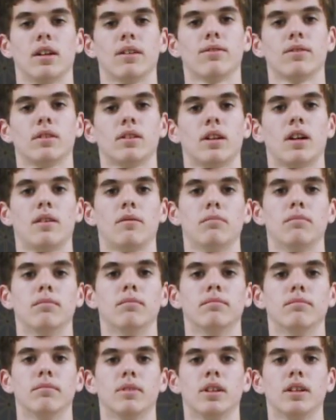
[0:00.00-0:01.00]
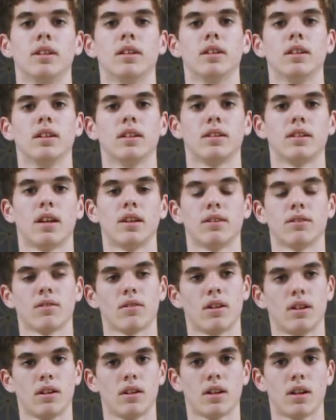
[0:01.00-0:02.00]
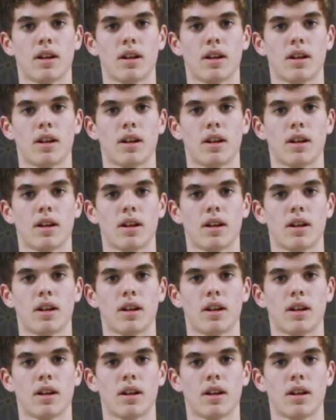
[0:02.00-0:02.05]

Hanford. I'm in the 10th grade.